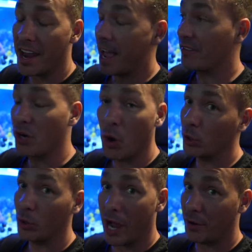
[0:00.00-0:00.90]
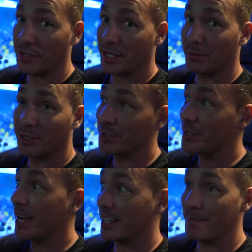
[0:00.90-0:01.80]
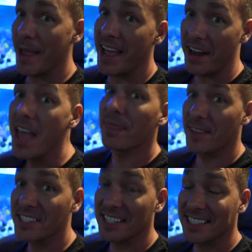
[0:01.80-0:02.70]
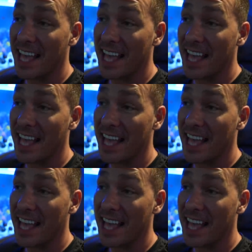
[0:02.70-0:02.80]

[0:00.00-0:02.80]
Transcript: and I have no clue how I was able to do that, because man, this thing's